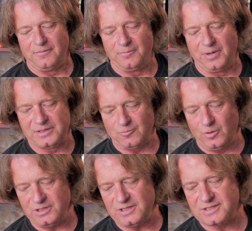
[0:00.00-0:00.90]
But
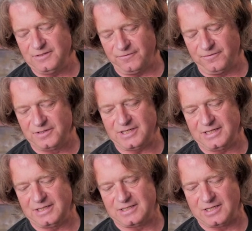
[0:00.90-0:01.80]
what is different
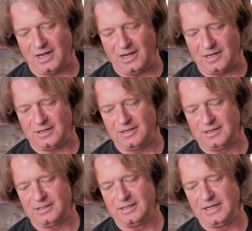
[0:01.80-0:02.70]
in guitar
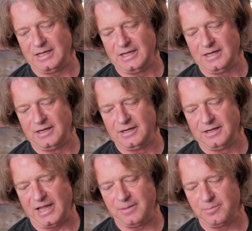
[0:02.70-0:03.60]

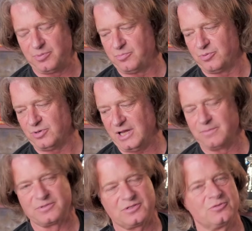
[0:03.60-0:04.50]
amp
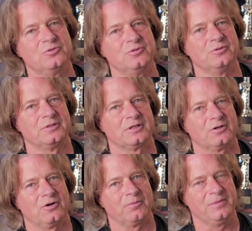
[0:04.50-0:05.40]
preamps to
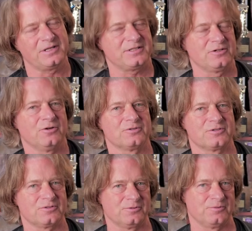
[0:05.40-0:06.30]
mixing
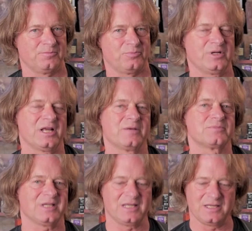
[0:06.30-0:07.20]
console
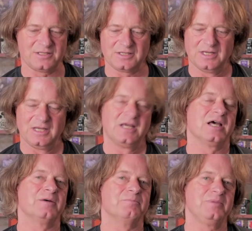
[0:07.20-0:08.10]
preamps is
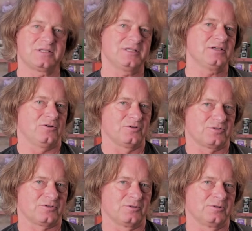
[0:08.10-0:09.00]
a mixing
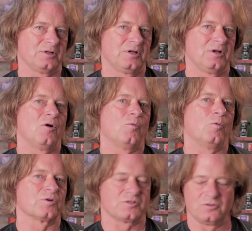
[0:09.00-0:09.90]
console
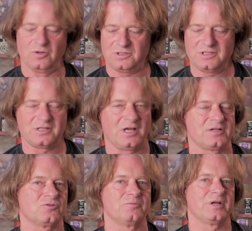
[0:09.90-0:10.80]
was not
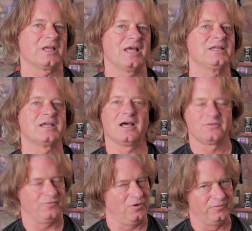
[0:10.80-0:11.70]
designed to make any
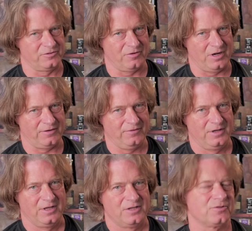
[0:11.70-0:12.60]
kind of overdrive.
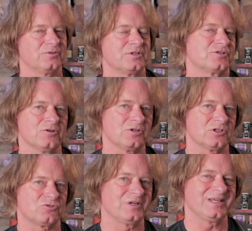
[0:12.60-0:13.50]
So the
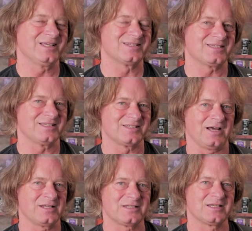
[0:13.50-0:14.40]
circuitry is
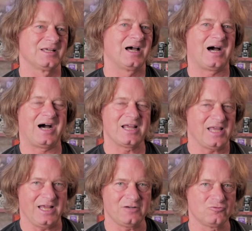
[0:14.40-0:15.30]
designed high
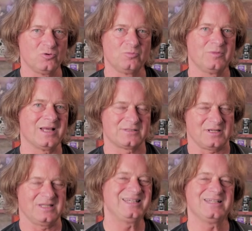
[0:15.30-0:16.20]
headroom, as
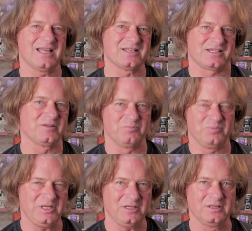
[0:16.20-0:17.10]
clean as can
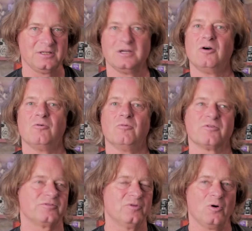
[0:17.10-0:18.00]
be,
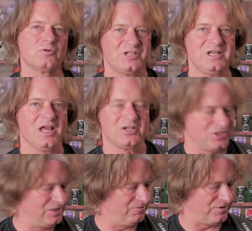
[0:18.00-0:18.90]
with no
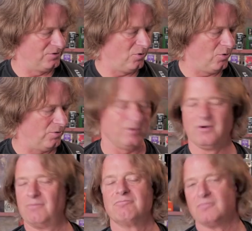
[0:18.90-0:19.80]
THD, with no
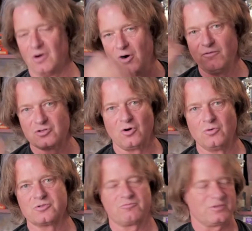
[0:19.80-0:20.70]

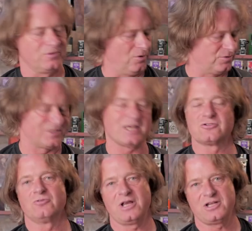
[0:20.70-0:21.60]
overtones, with no
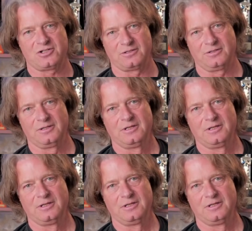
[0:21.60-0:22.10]
saturation.